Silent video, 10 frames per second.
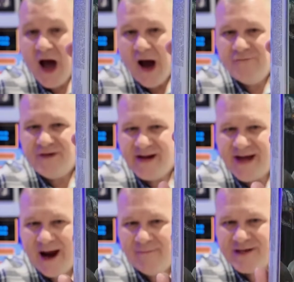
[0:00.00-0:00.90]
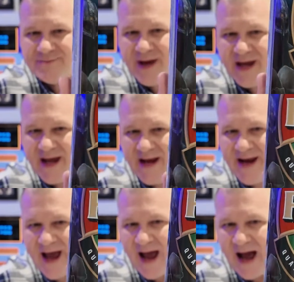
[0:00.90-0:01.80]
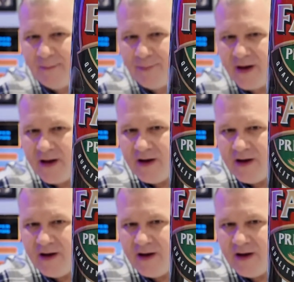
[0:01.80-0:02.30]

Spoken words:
Hopefully the camera's picking that up